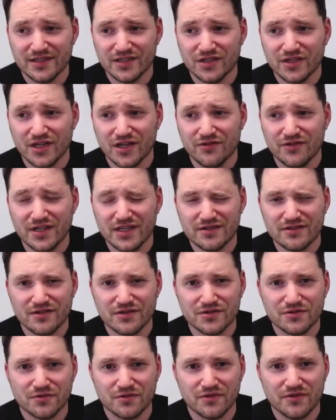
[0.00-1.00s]
and these are the
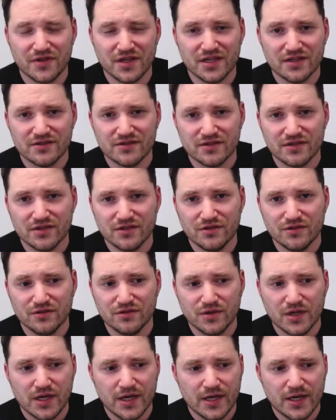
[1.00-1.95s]
sort of things that you